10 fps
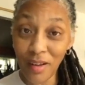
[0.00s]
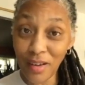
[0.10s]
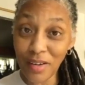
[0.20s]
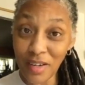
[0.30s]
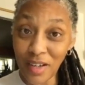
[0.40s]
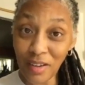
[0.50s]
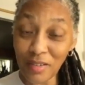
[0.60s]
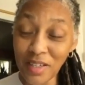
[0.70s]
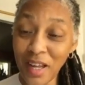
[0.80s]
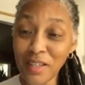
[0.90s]
good deal
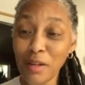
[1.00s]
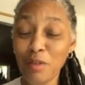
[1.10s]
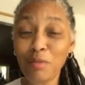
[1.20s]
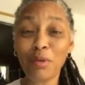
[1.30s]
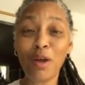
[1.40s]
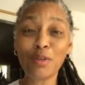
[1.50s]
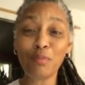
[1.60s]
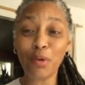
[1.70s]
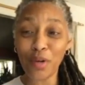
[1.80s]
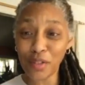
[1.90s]
to get something from Lost
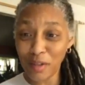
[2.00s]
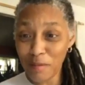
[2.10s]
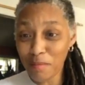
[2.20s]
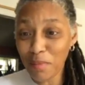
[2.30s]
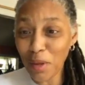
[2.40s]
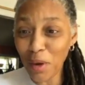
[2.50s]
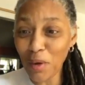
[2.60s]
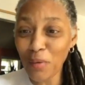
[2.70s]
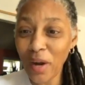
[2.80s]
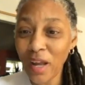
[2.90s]
Boys.
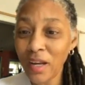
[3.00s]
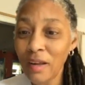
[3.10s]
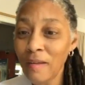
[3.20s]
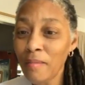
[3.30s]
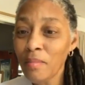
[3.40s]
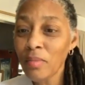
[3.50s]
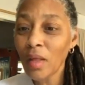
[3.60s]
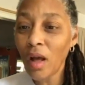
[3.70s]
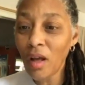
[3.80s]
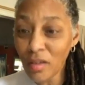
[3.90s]
Alrighty.
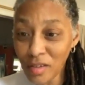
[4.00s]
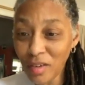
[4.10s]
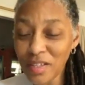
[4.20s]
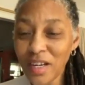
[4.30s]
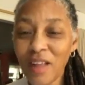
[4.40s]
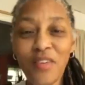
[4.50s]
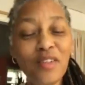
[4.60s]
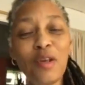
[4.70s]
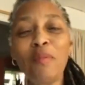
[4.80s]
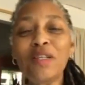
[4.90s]
Also tonight, there's
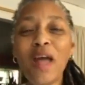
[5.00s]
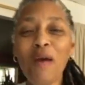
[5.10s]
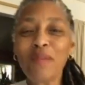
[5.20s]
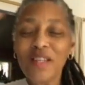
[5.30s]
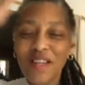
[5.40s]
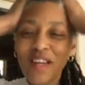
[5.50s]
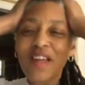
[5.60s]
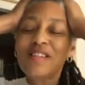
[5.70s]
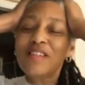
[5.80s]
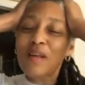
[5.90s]
so much happening today,
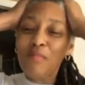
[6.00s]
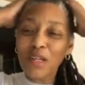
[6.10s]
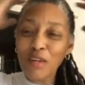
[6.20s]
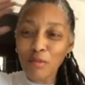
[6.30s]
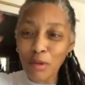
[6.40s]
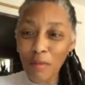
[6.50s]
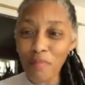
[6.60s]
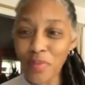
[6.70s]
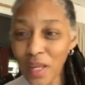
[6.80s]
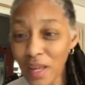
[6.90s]
this is unbelievable.
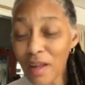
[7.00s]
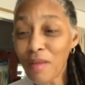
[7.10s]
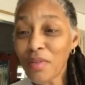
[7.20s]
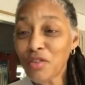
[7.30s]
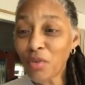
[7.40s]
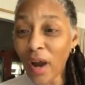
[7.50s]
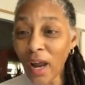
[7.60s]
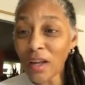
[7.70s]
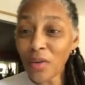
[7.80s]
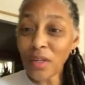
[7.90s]
The
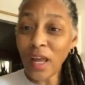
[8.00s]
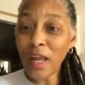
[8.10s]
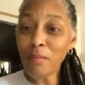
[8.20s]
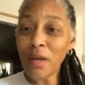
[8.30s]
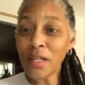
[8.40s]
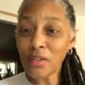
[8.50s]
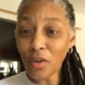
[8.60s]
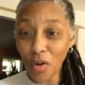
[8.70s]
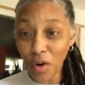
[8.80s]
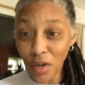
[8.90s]
Triangle Gay Men's
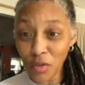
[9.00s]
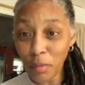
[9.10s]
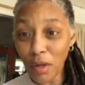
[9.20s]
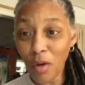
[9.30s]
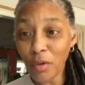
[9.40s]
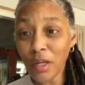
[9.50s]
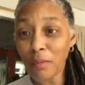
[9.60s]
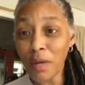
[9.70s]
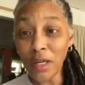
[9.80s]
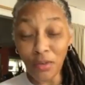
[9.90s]
Chorus will be holding a
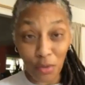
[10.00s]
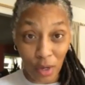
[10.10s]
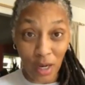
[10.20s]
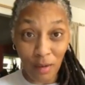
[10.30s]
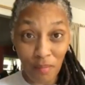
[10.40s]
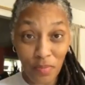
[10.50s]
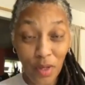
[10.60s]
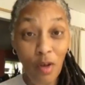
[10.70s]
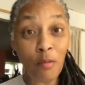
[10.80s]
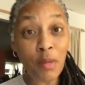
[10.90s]
meet and greet
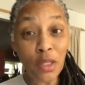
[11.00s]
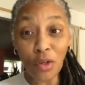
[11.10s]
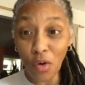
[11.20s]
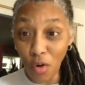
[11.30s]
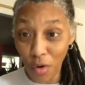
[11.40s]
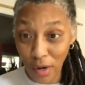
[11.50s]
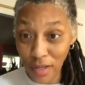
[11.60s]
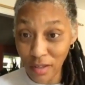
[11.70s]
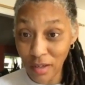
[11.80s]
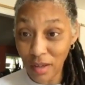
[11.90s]
called Meet the
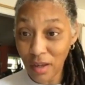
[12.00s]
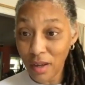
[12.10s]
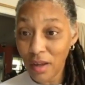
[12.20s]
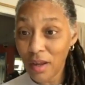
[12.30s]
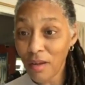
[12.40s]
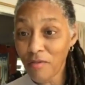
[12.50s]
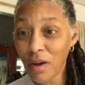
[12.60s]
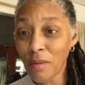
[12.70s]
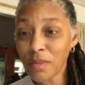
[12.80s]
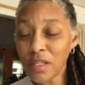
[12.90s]
Chorus
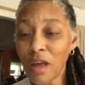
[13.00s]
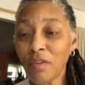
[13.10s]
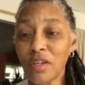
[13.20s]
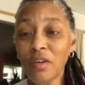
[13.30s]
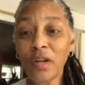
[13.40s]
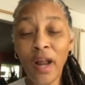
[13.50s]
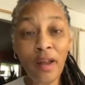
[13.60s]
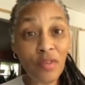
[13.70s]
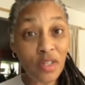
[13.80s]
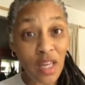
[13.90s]
from 7 until
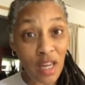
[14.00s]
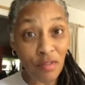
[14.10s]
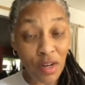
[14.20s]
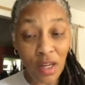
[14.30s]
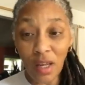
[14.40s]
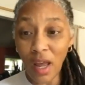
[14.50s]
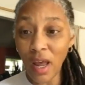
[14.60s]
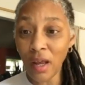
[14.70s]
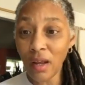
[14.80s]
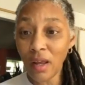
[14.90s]
9 this evening
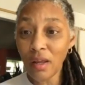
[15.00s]
at